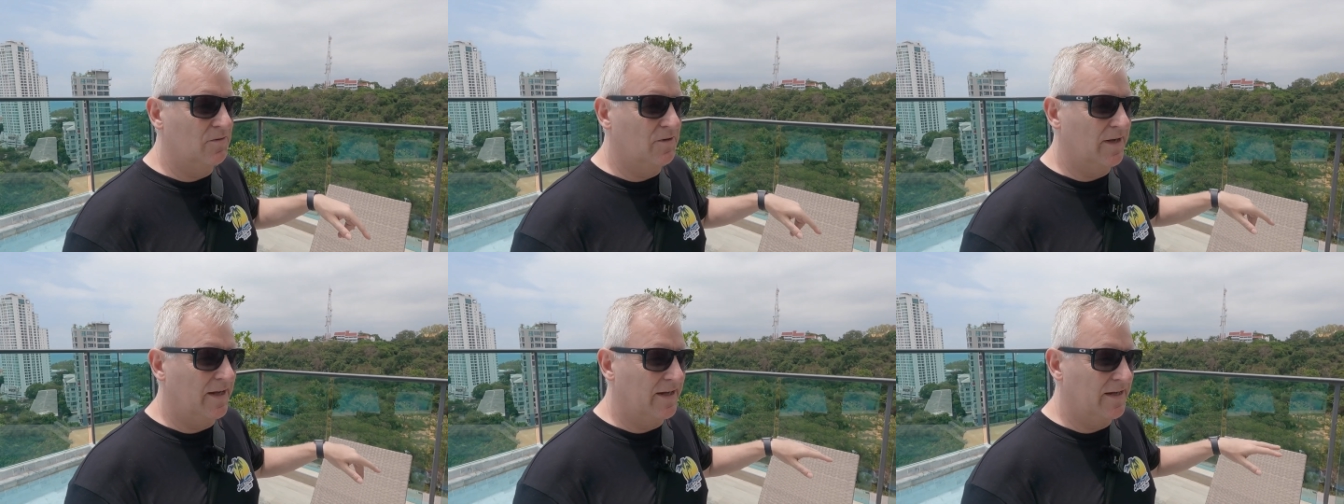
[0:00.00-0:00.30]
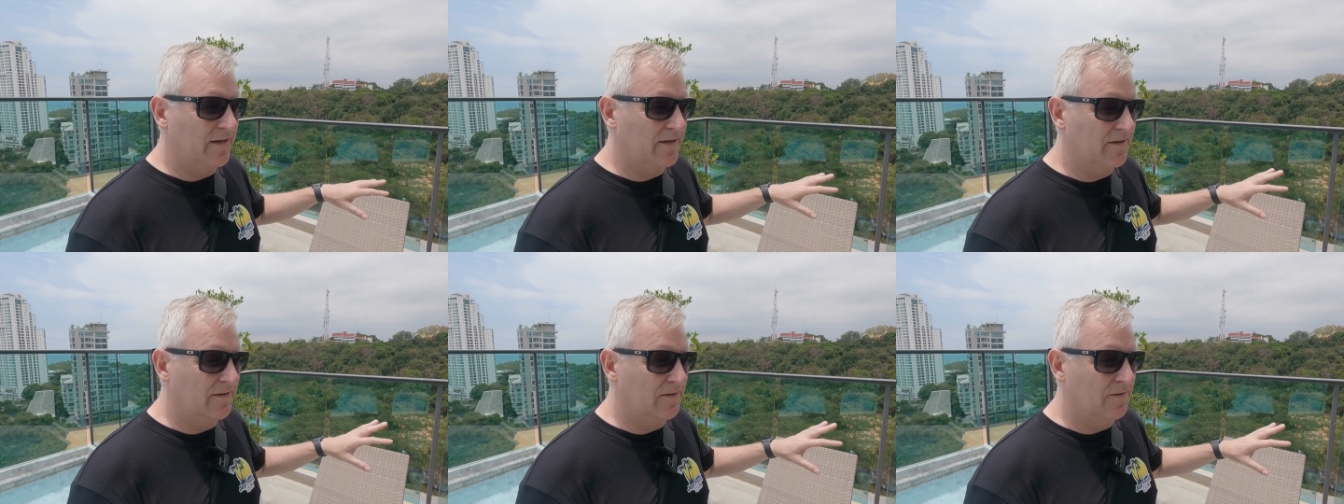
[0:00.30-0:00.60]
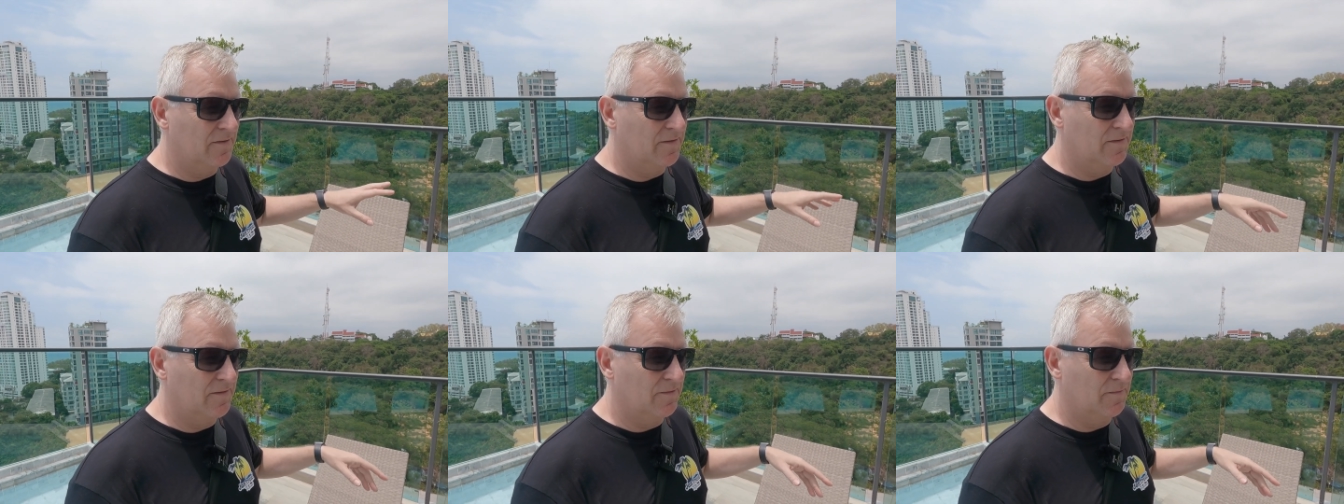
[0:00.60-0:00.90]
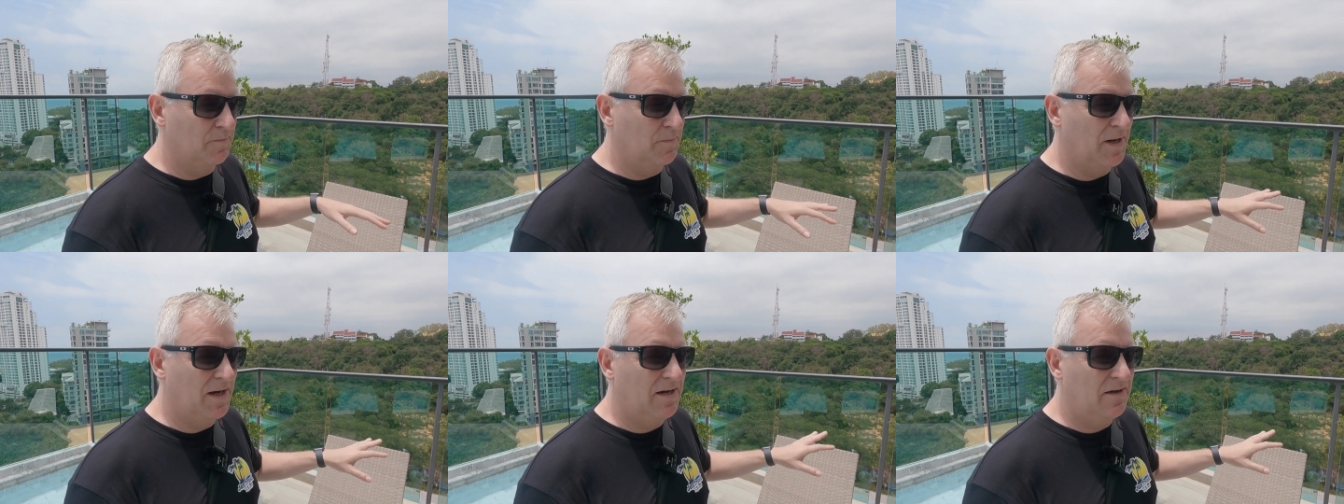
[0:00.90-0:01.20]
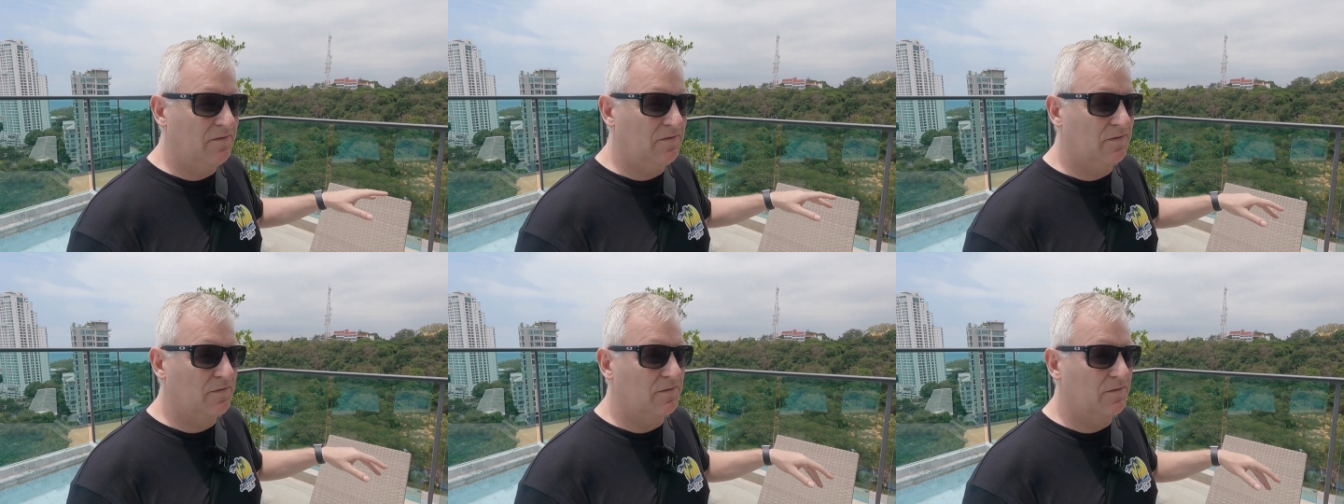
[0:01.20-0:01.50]
like a
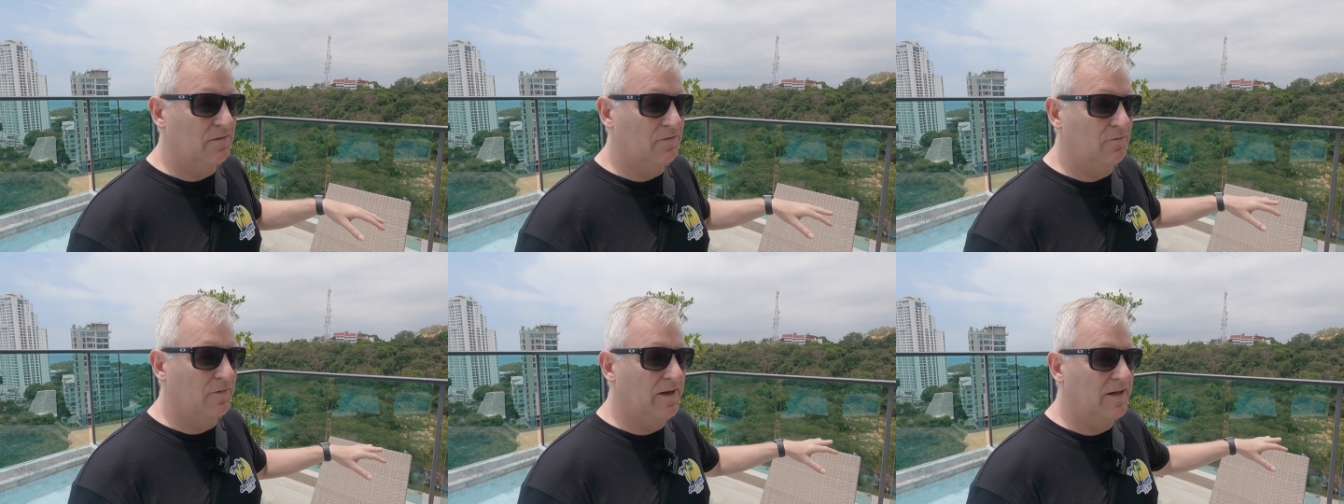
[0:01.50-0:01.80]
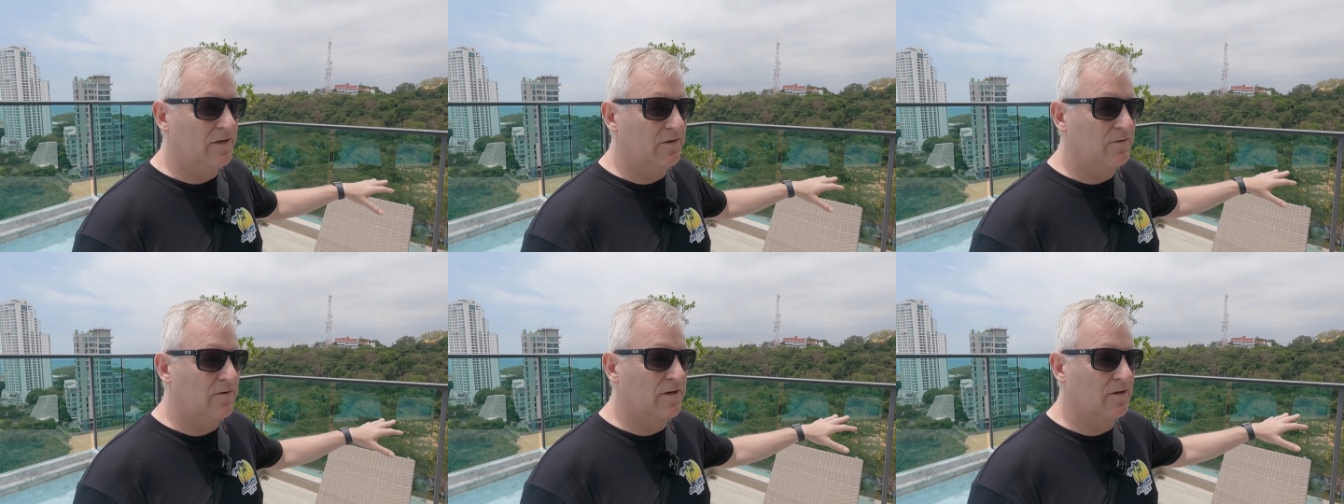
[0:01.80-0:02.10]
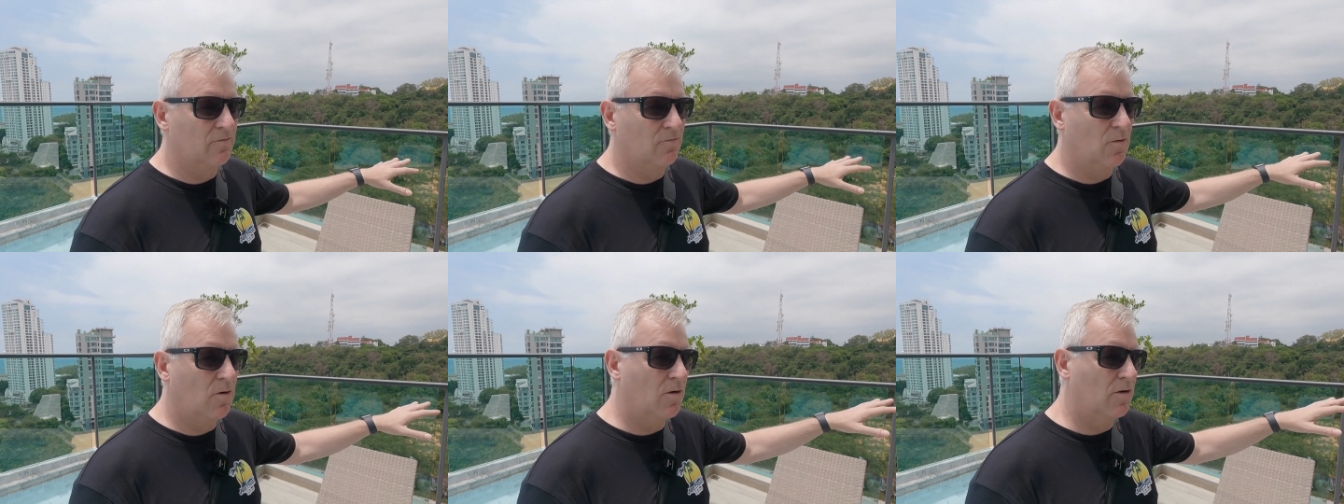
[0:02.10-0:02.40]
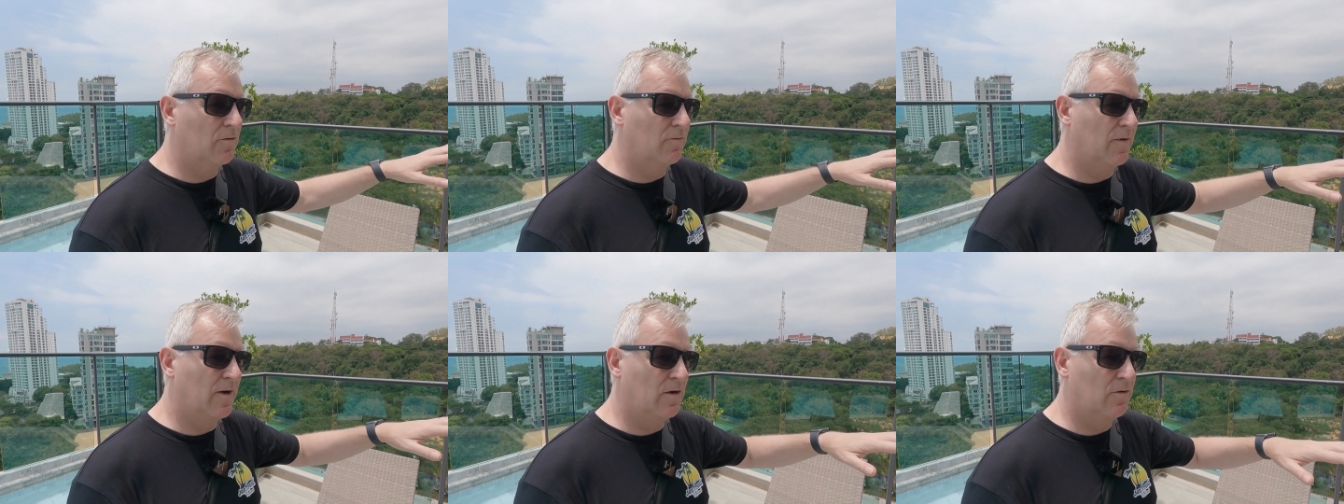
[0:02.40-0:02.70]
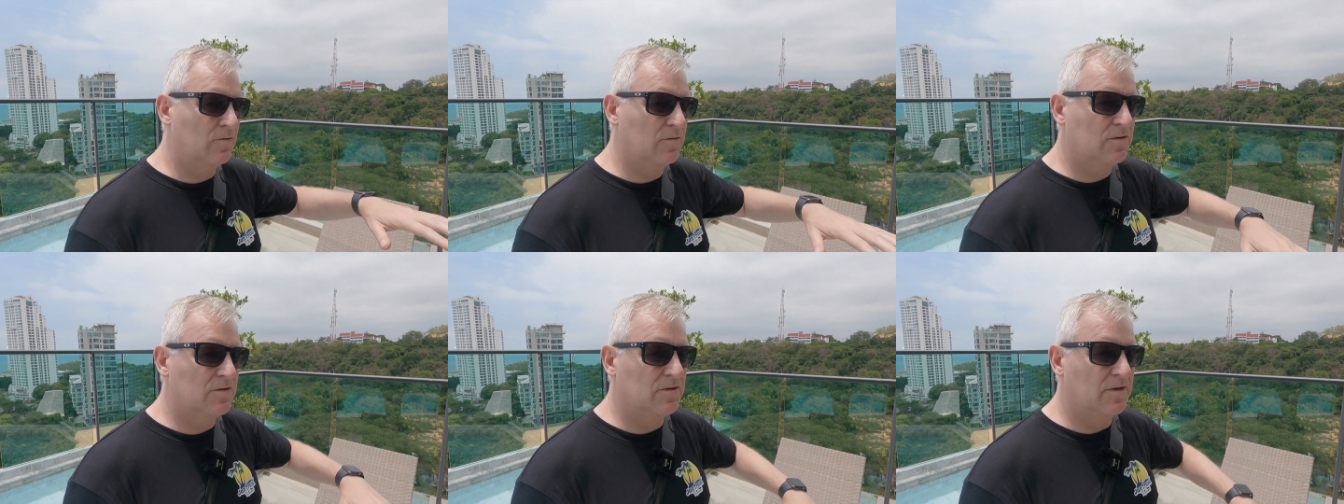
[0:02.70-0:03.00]
path where you can walk
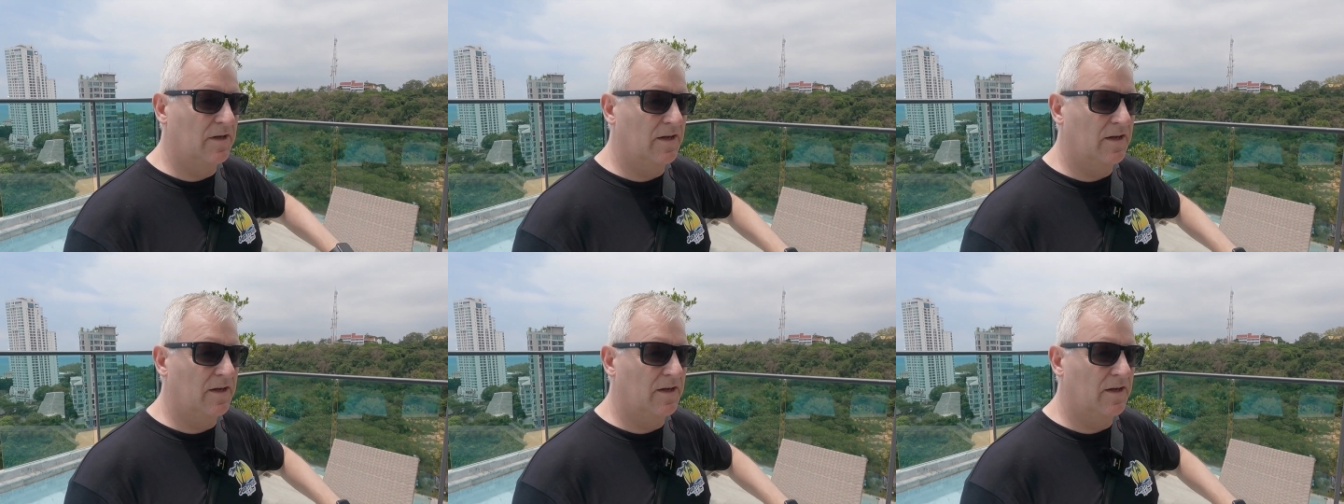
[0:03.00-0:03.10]
around